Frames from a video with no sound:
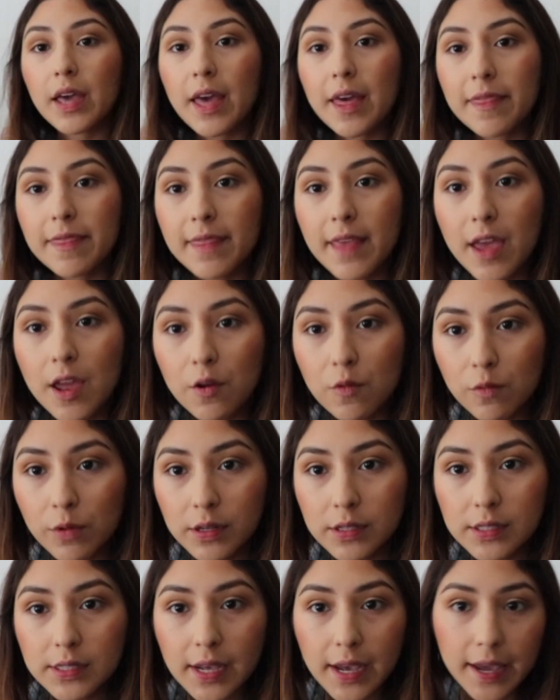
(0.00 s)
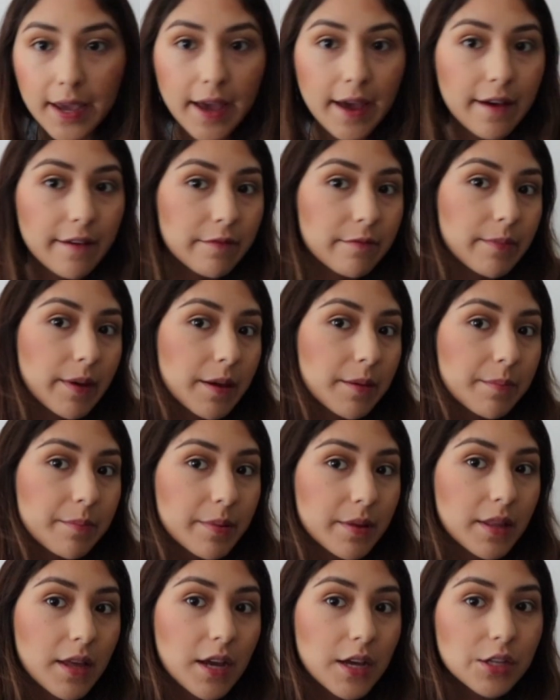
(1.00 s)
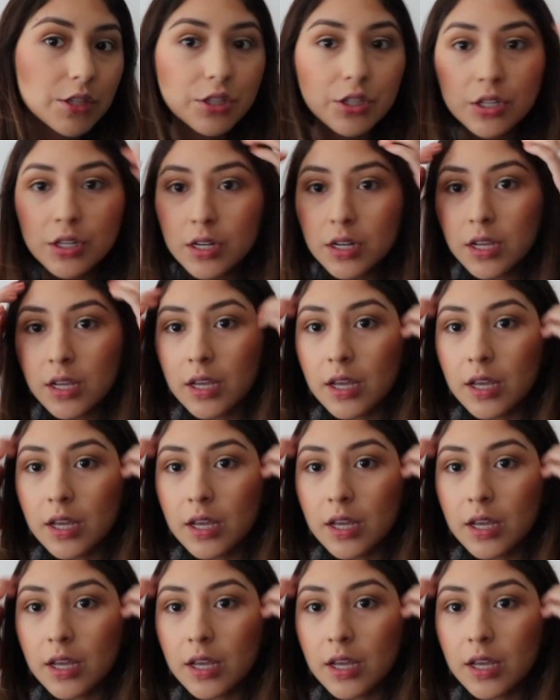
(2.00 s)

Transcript: And then once I have my blush,